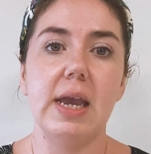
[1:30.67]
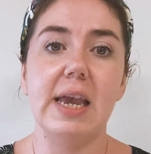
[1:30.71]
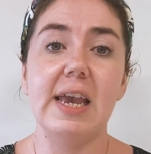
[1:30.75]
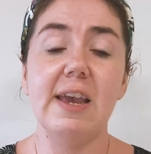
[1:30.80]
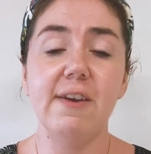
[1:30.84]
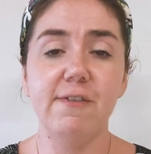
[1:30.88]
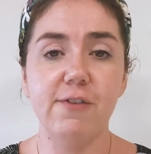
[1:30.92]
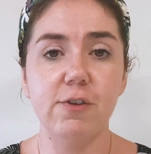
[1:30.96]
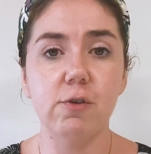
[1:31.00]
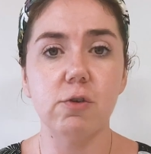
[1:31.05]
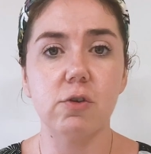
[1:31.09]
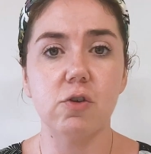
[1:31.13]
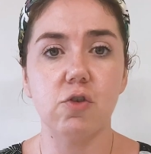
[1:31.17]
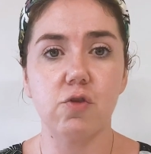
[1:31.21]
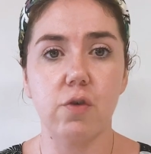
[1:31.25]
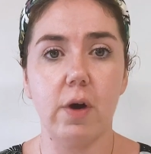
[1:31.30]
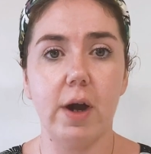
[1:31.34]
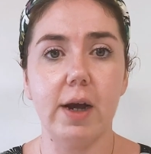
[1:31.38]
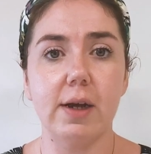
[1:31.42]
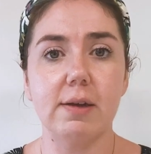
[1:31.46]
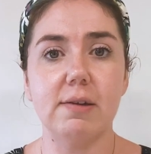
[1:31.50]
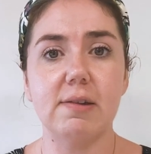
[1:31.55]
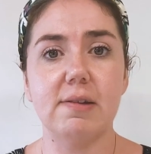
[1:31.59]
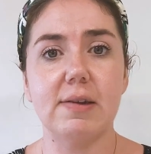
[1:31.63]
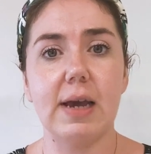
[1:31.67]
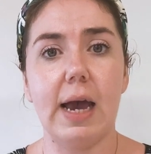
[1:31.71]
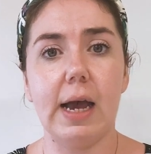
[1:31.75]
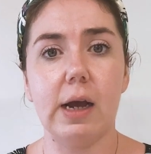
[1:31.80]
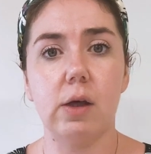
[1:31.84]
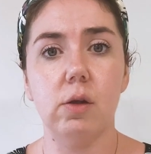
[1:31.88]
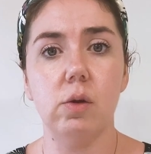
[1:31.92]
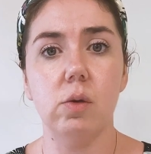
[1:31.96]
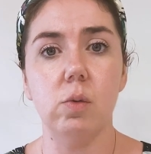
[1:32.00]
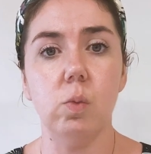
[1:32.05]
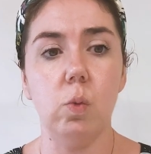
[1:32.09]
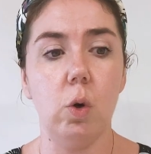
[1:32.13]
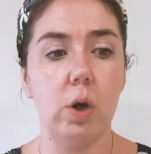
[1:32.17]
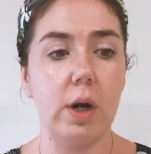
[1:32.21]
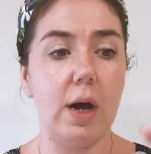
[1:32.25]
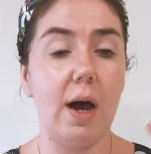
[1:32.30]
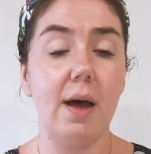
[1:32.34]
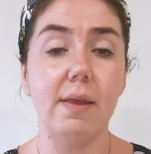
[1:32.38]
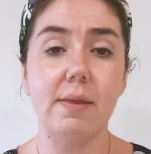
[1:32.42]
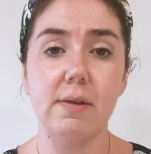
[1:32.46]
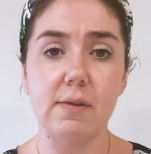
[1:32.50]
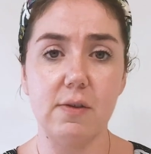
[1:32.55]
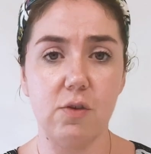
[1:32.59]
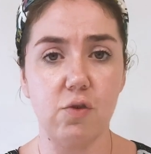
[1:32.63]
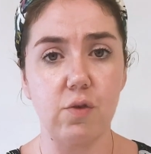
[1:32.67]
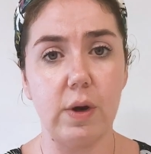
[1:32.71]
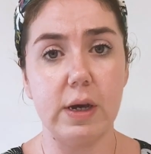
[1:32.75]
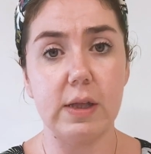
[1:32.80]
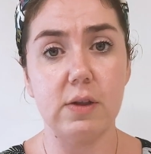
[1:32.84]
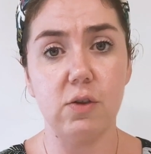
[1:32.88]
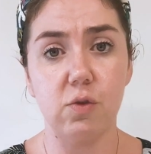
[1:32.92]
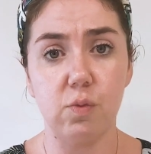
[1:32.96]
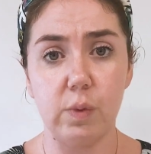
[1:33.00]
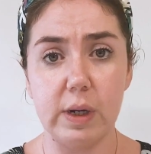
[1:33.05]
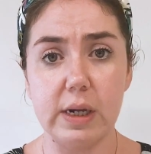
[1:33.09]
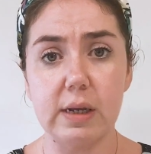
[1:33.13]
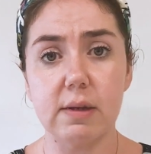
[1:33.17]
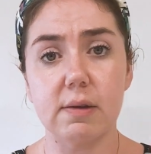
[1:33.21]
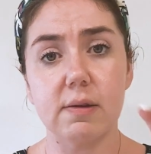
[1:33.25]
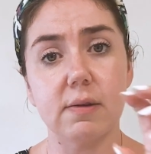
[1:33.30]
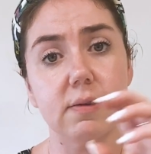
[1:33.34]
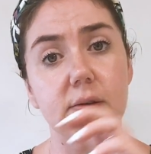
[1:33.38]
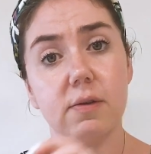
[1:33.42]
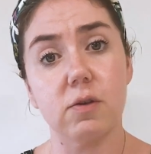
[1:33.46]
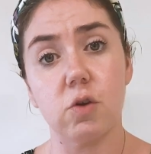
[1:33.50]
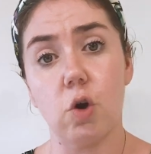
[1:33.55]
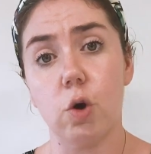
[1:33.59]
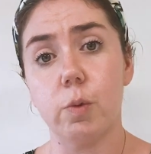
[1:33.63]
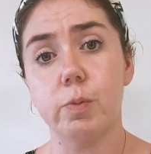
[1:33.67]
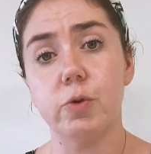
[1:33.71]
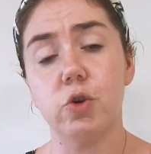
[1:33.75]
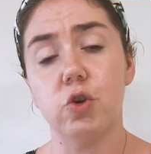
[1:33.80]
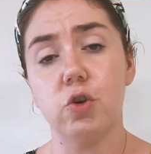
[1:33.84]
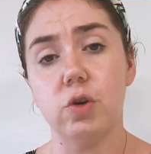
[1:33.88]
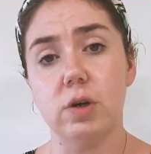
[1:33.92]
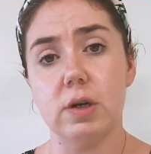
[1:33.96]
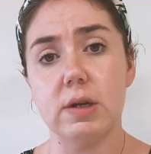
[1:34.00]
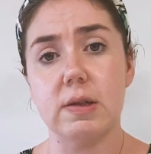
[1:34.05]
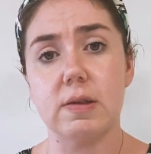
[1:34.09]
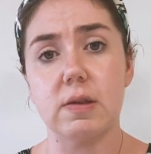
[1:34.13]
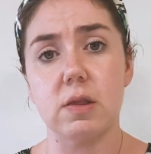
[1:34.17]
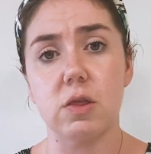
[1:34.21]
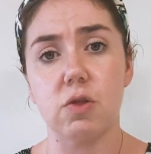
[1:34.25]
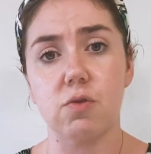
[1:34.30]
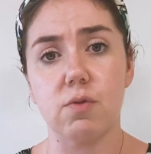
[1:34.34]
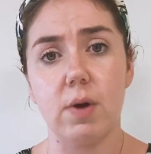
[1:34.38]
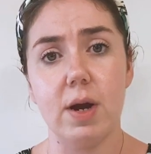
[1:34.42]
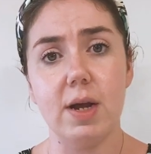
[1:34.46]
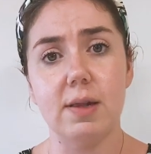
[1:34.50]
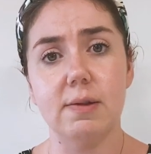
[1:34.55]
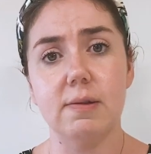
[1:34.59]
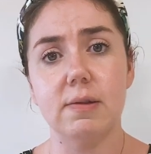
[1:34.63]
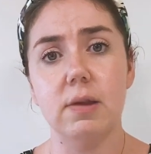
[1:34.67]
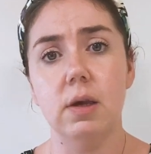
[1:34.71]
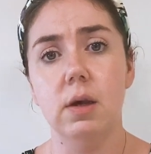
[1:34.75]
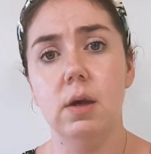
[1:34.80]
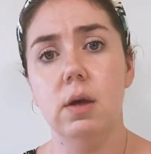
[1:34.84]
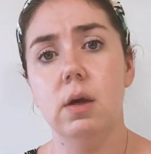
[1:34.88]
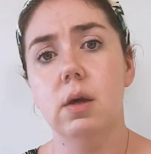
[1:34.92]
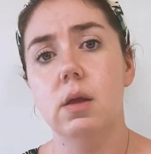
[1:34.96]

if you're trying to tackle what are the strengths, weaknesses, opportunities, and threats,